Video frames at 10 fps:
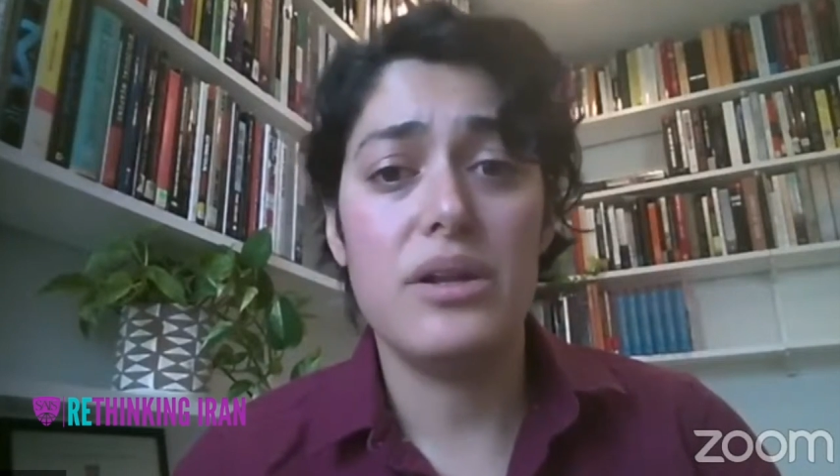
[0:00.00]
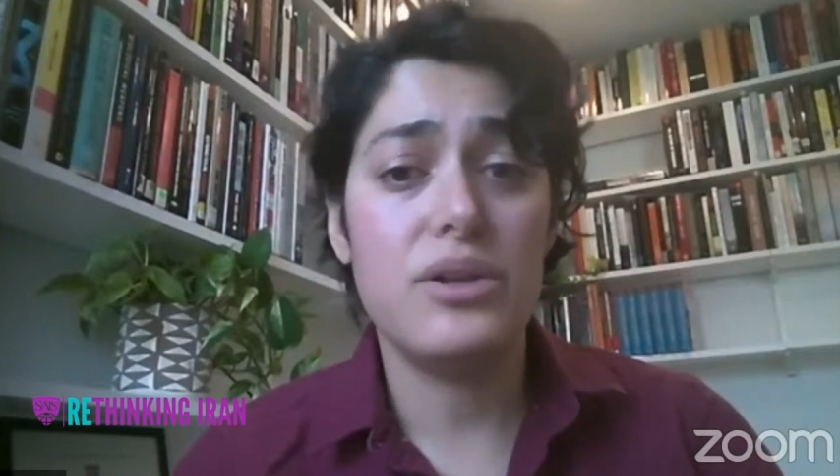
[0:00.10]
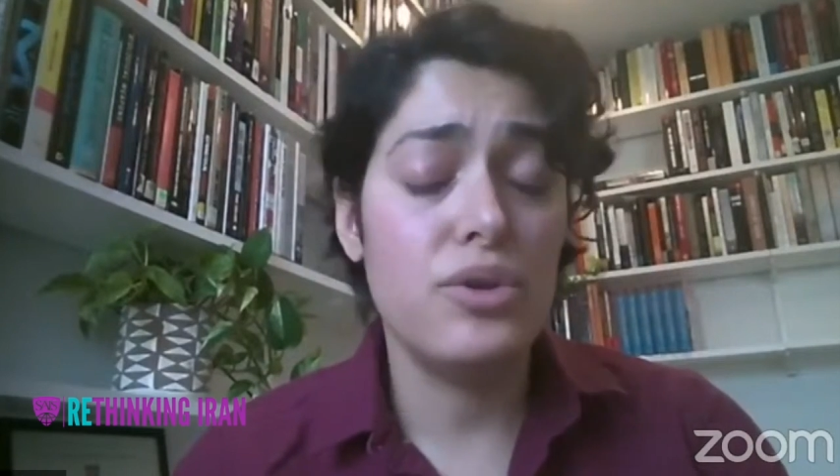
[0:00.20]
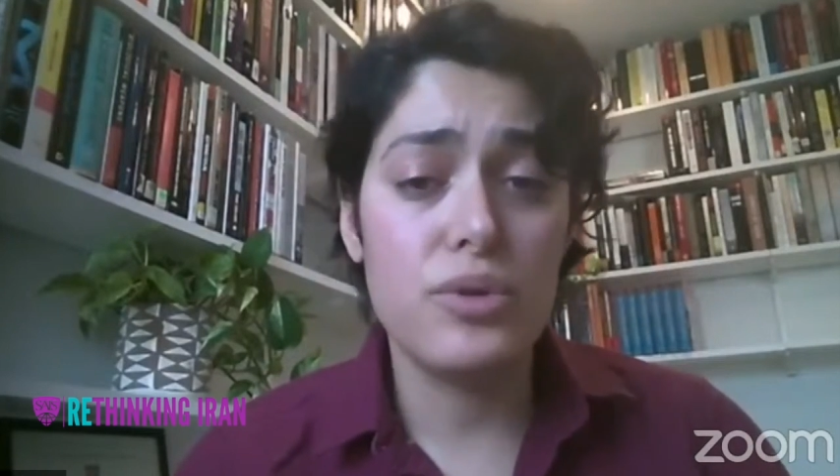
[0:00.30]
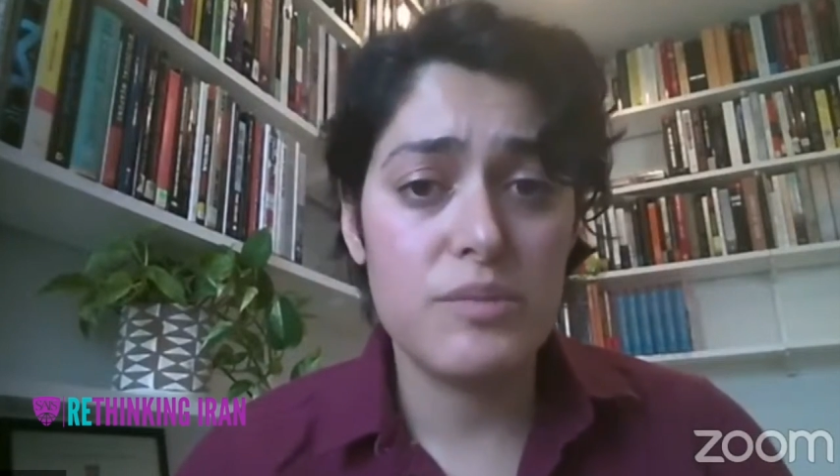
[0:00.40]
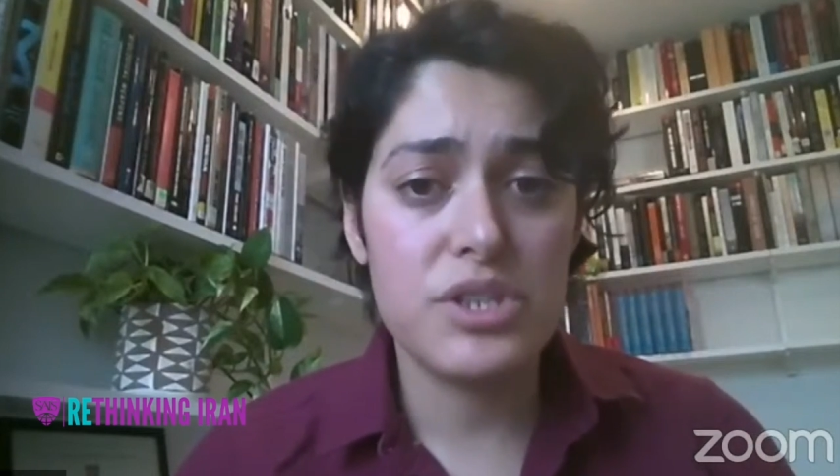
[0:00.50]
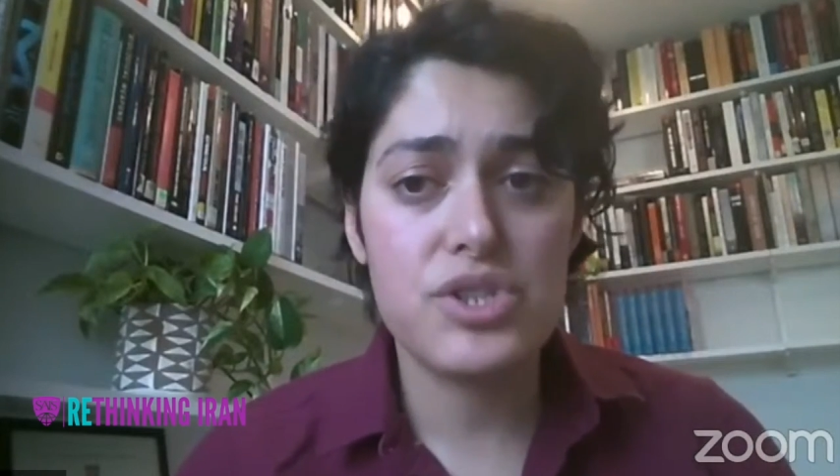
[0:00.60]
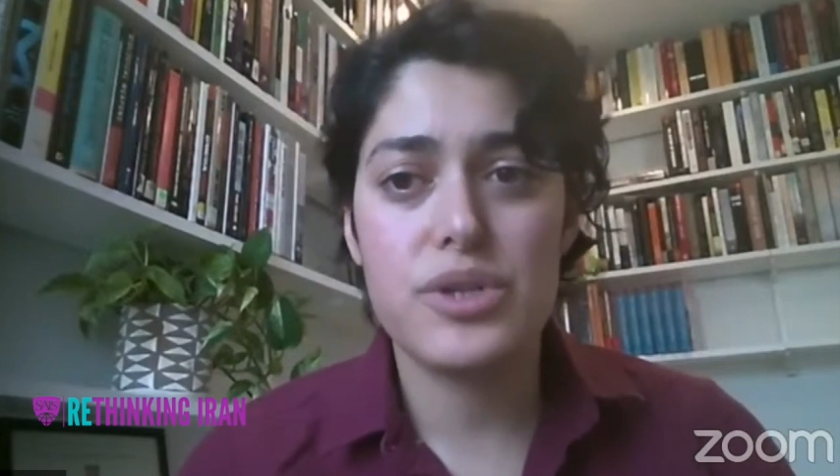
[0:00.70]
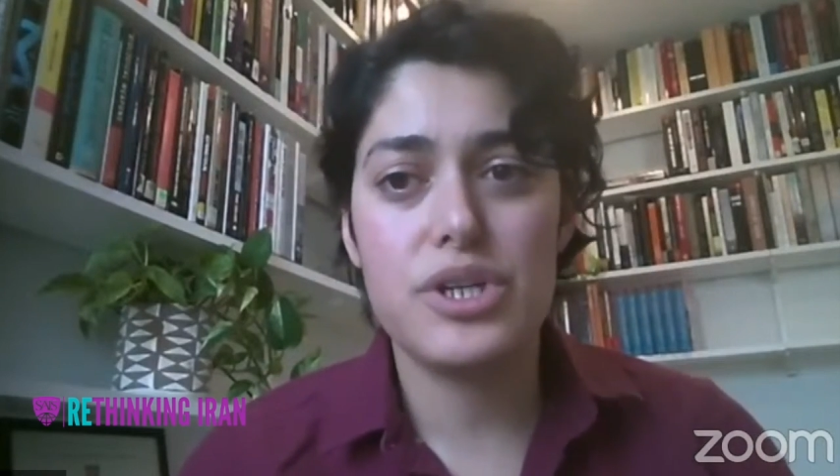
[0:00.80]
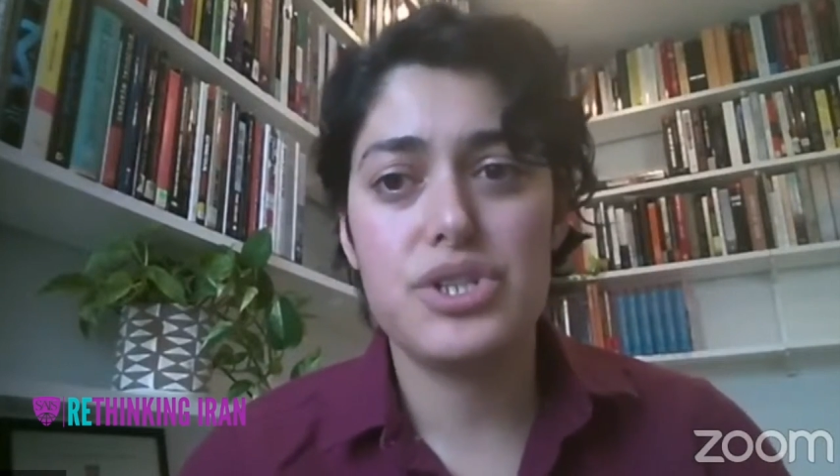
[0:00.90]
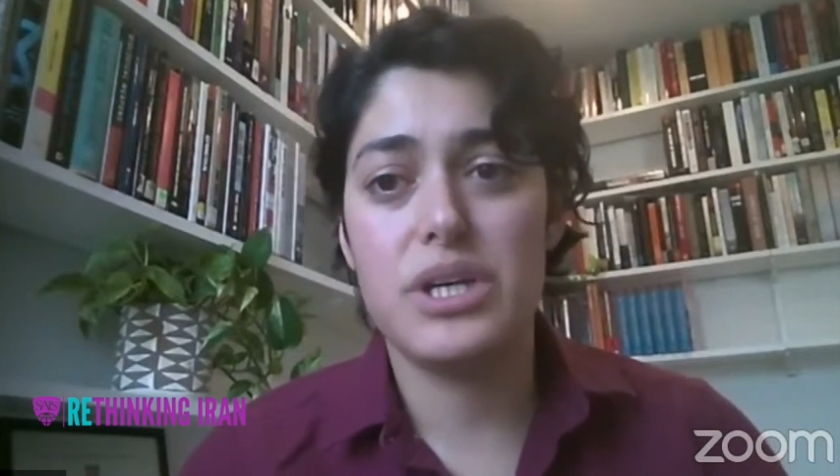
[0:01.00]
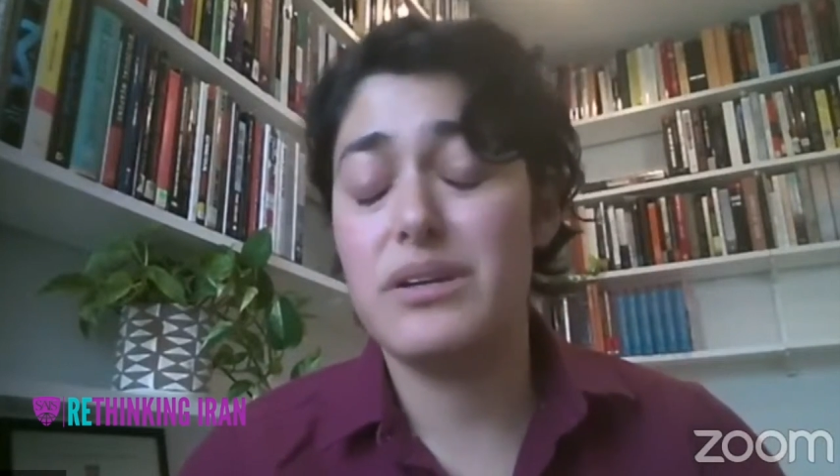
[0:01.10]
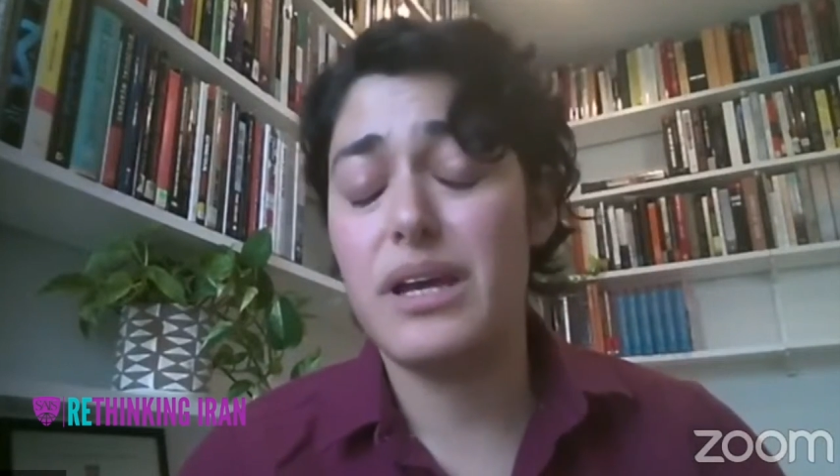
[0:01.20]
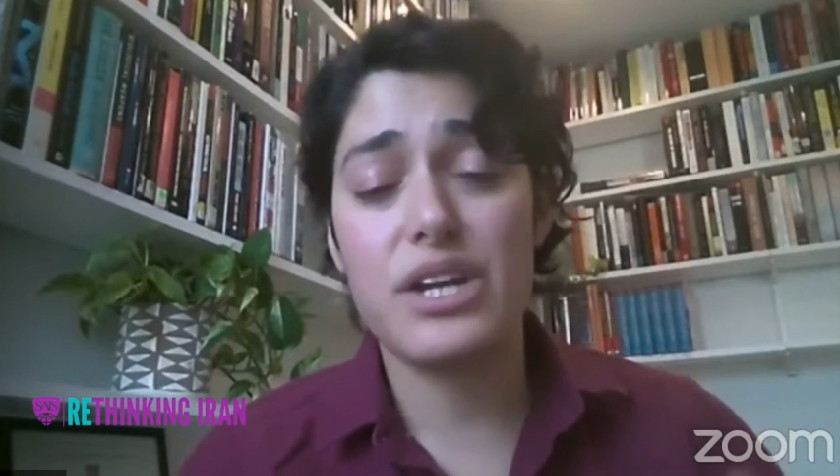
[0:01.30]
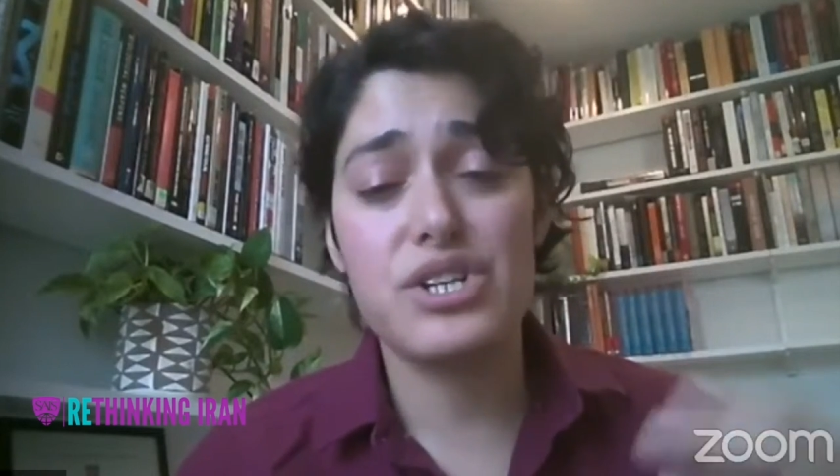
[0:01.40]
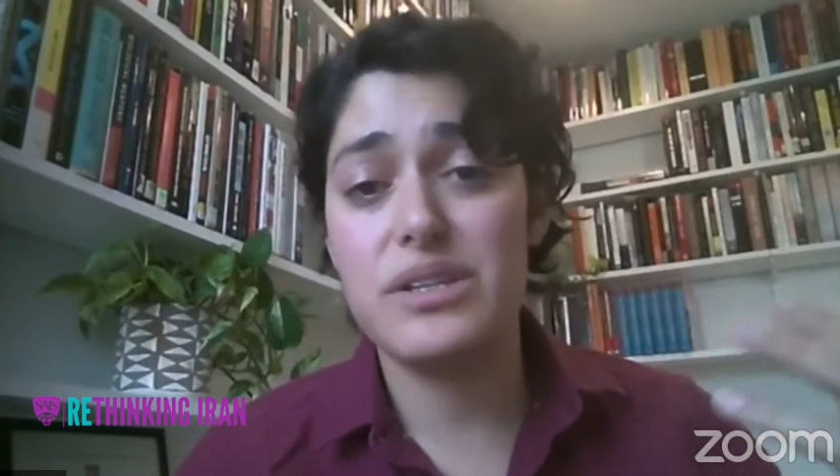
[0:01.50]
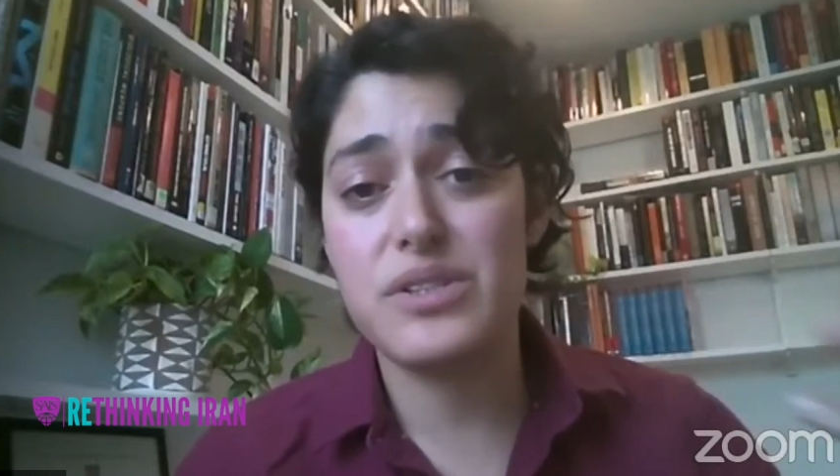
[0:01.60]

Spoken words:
new administration. Actually,